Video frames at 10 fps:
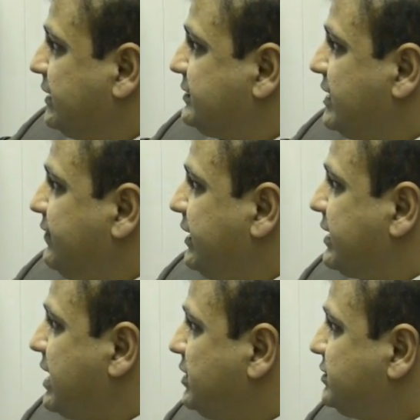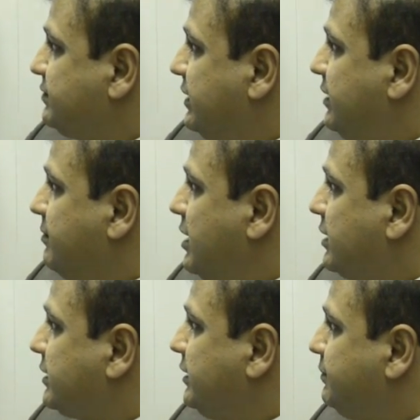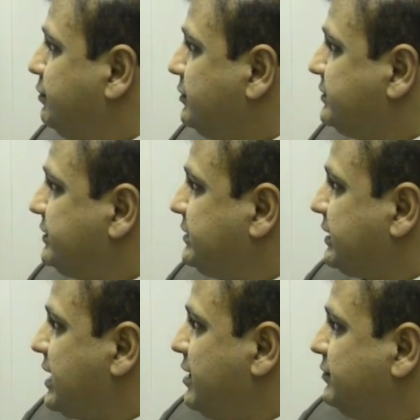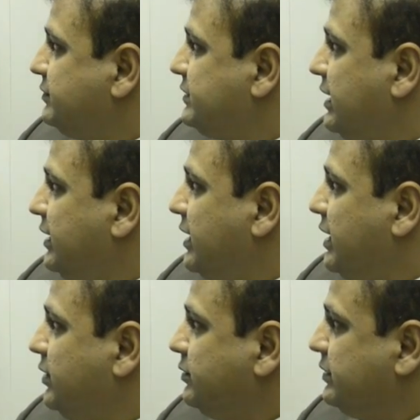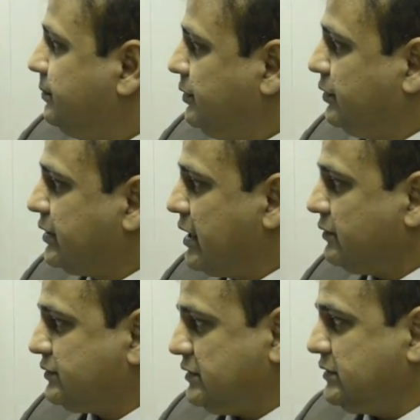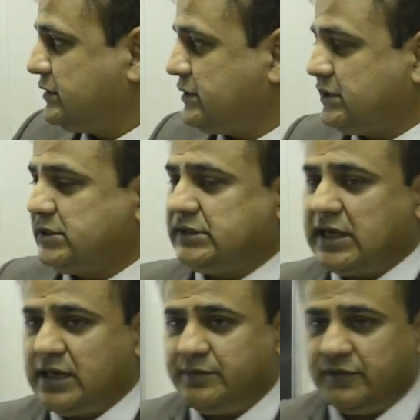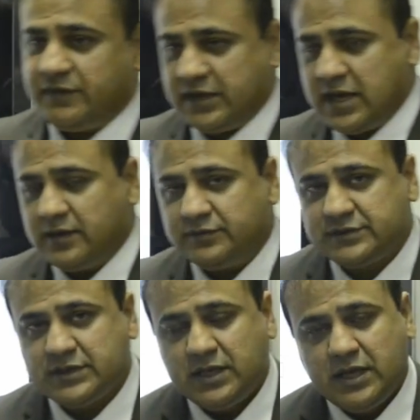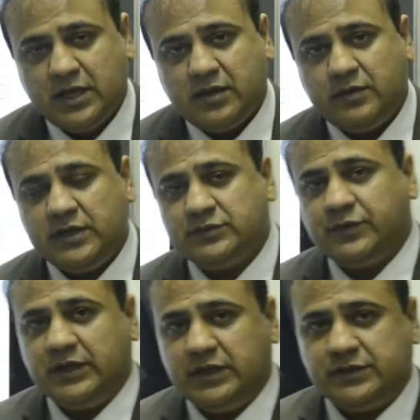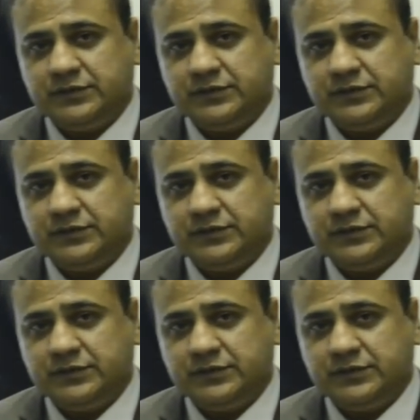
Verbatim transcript: Saving accounts, money market deposit accounts and NOW accounts, these are certain type of accounts which we need